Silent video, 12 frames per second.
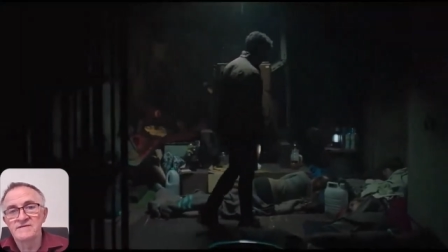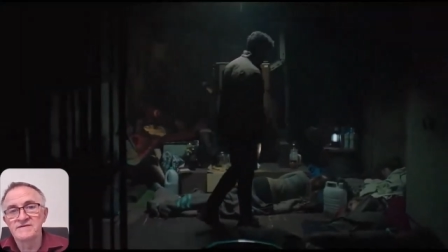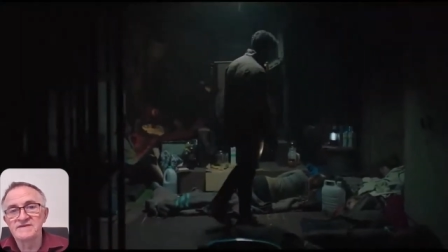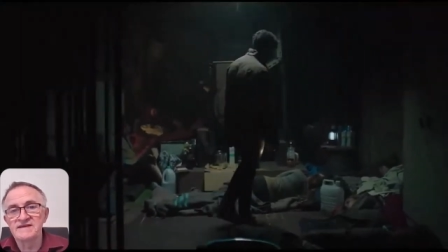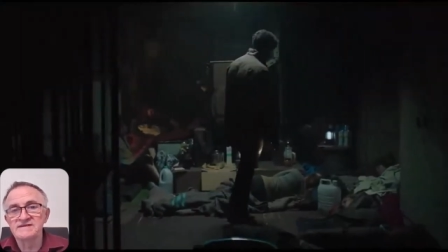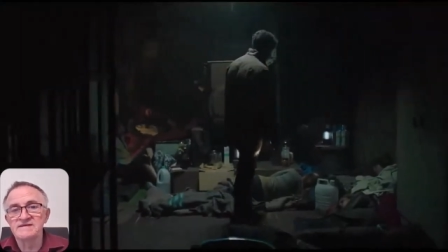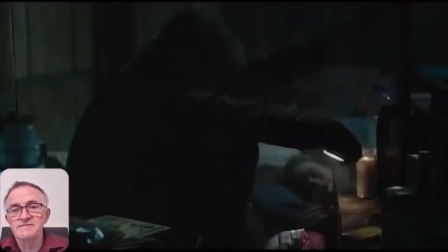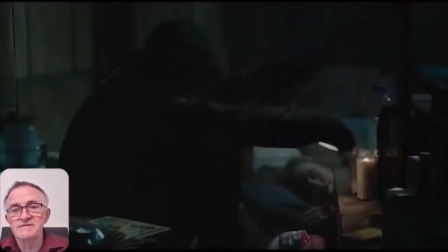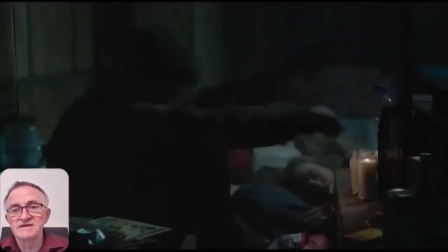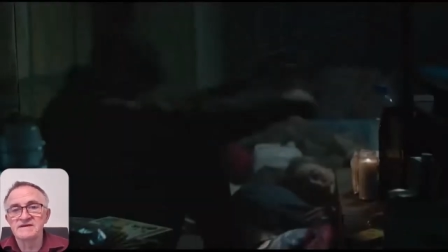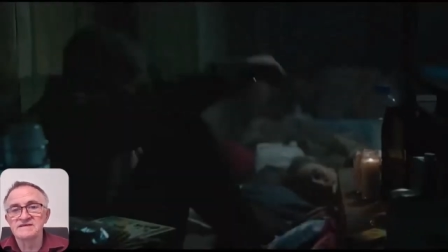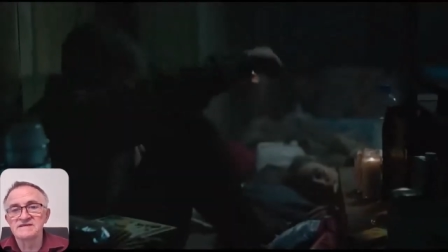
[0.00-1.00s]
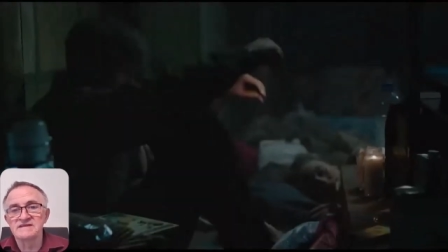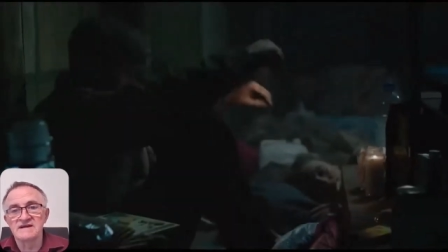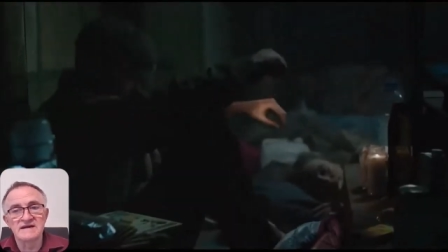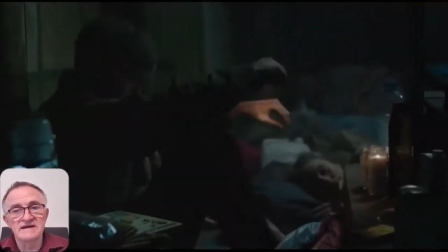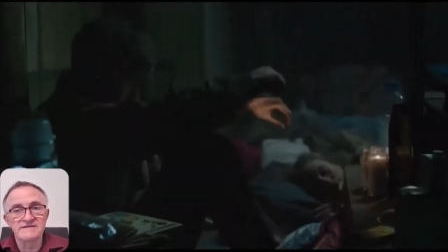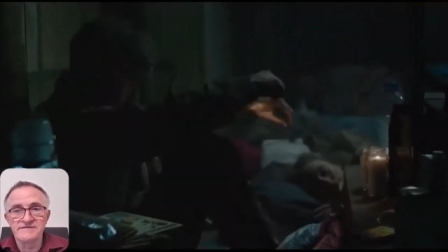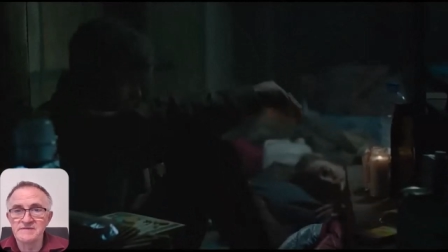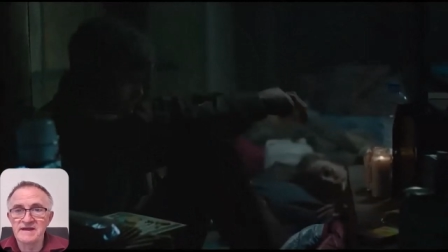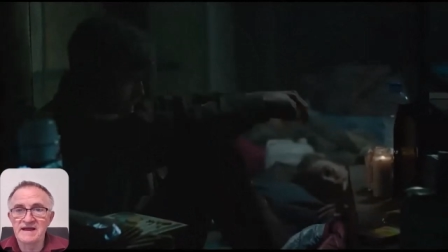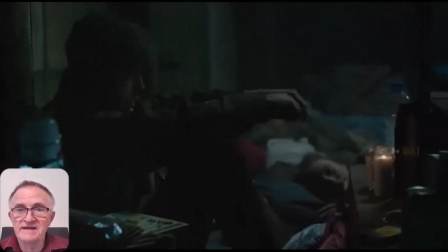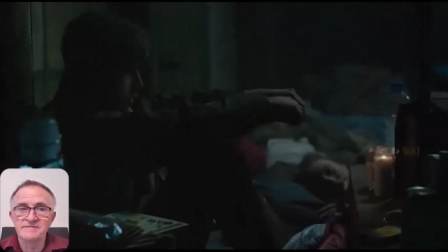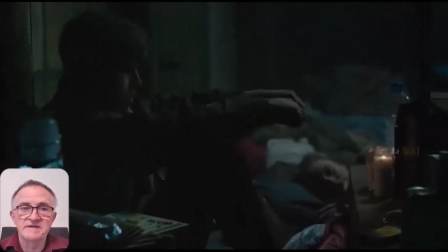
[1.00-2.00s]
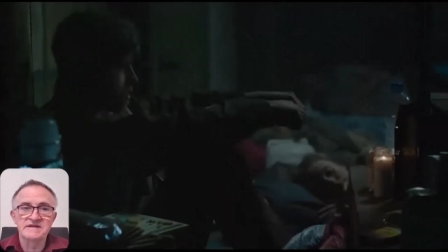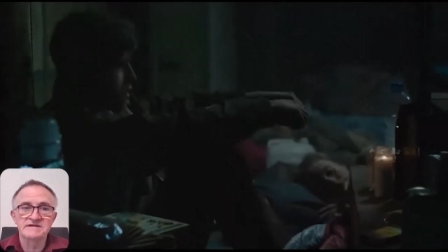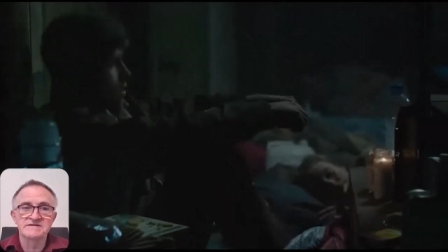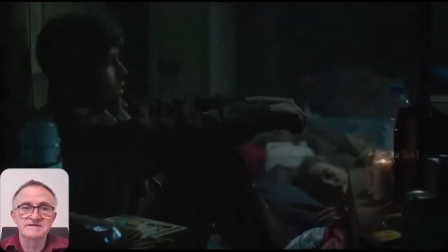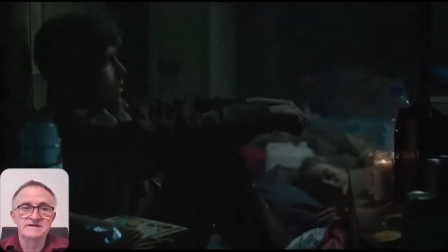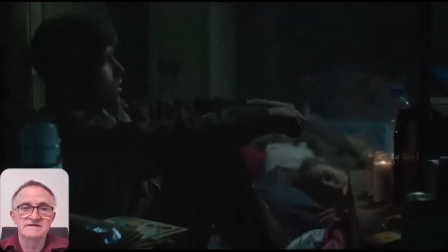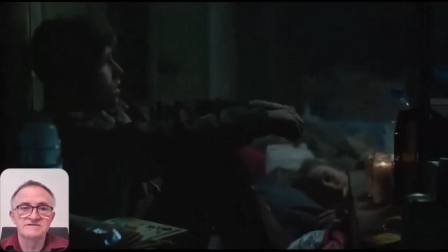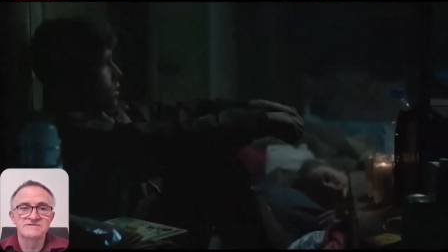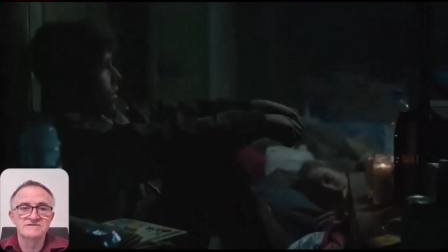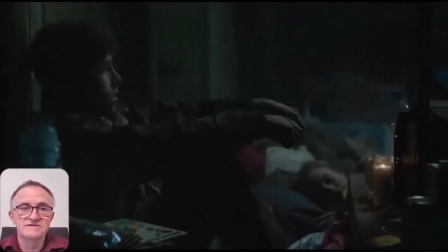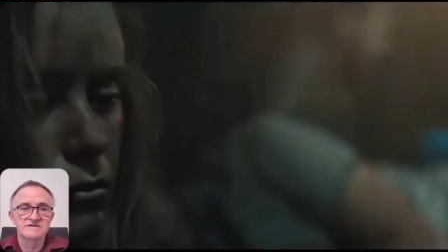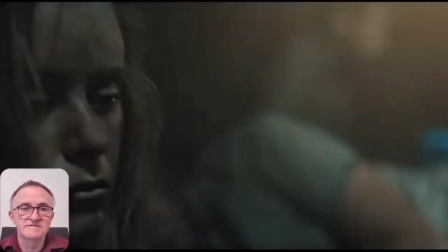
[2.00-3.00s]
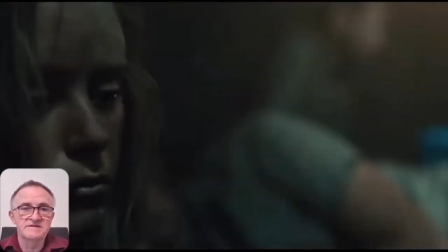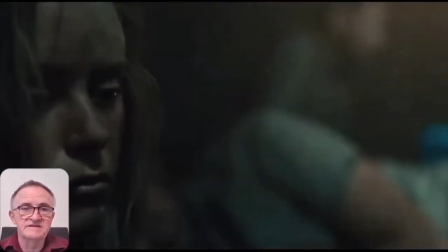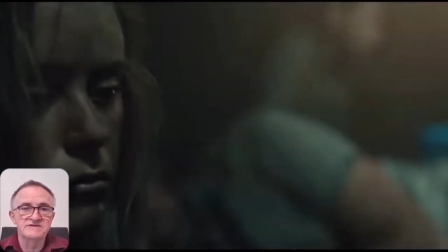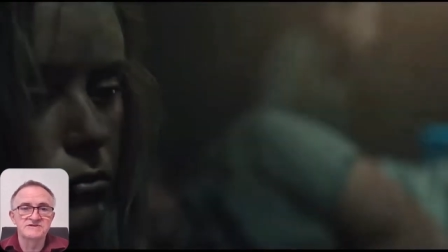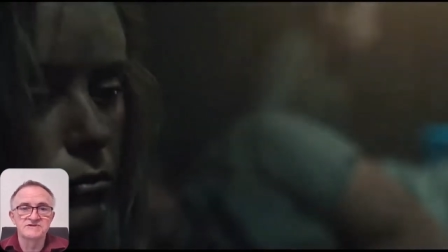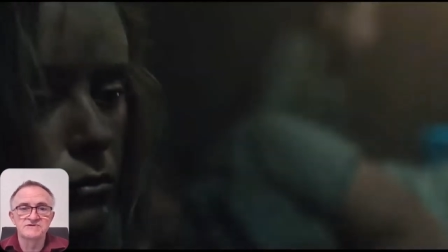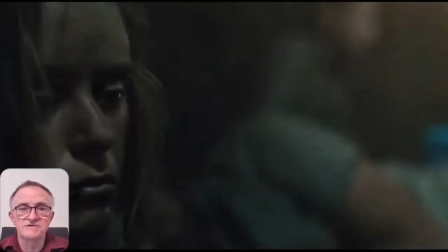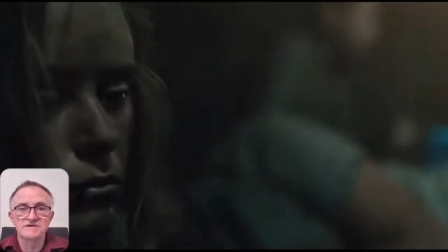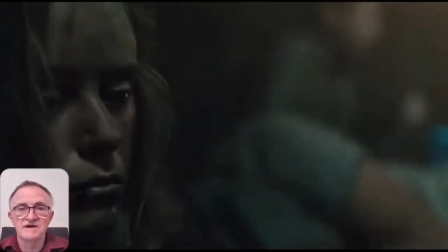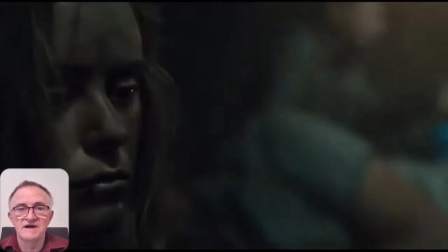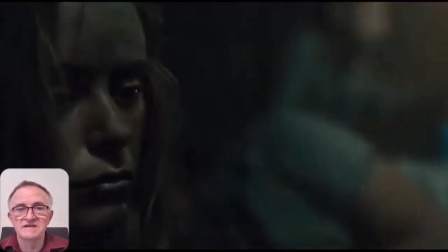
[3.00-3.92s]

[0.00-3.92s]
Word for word: with tens of millions dying from lack of medical care due to the many destroyed